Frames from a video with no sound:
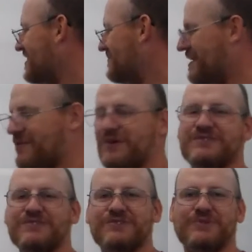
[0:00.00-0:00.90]
if that
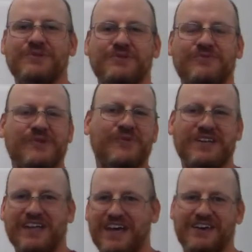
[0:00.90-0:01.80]
wasn't true, we
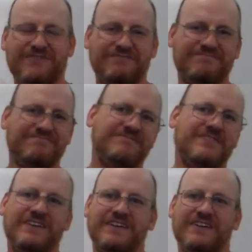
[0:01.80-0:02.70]
wouldn't have
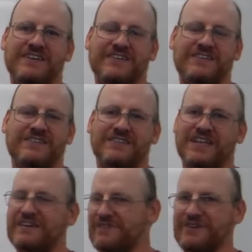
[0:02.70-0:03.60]

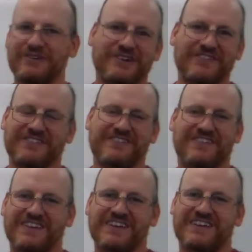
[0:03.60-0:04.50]
life on Earth
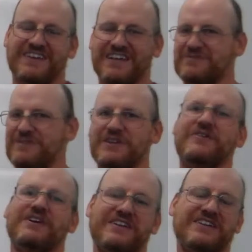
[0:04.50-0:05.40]
as we
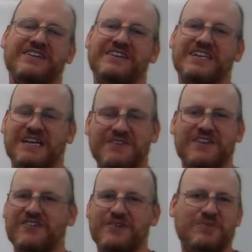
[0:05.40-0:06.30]
know it.
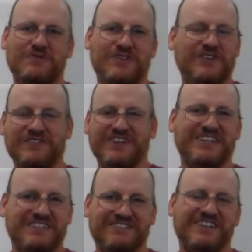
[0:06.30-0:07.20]
Everything would be very,
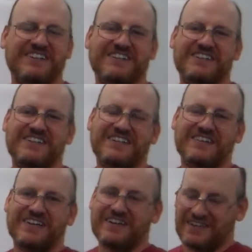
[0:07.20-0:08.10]
very different.
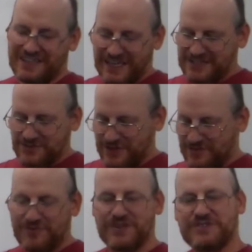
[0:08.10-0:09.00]
Right? Lakes
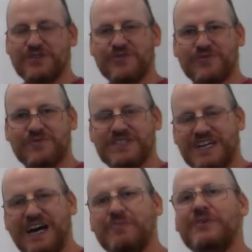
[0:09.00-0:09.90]
wouldn't freeze over from the
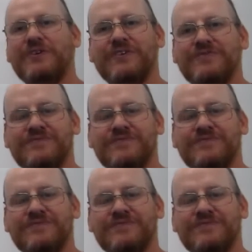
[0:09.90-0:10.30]
top.